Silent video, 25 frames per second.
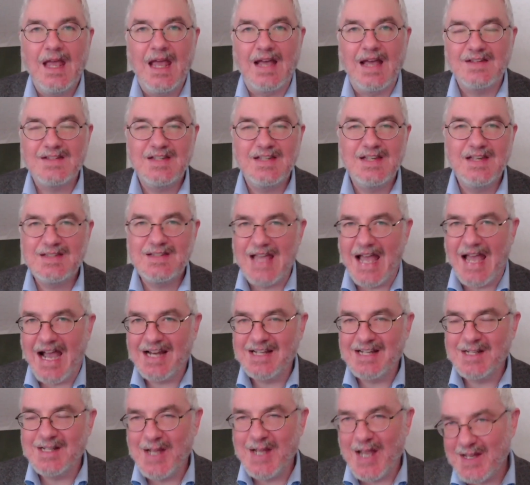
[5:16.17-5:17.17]
as he is
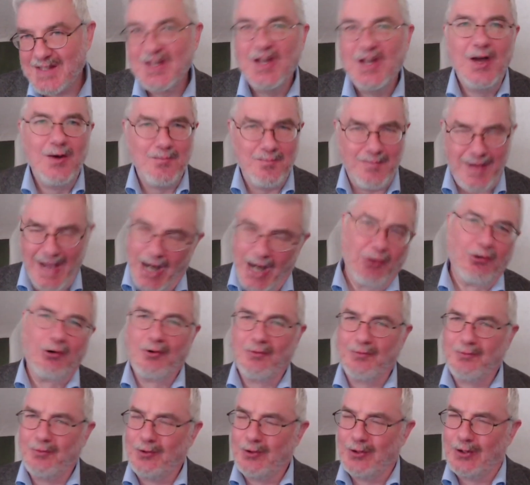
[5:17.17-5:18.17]
acting as
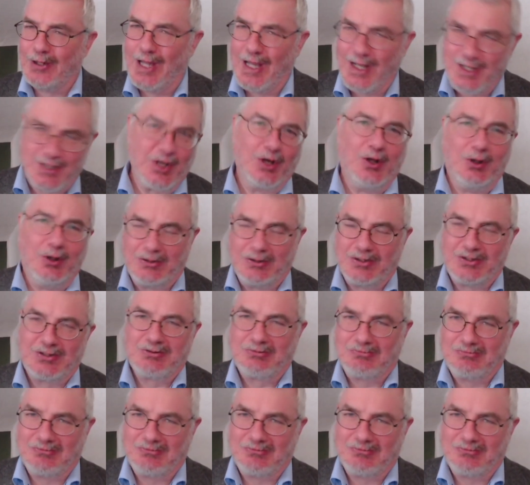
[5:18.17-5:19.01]
powerful, adult,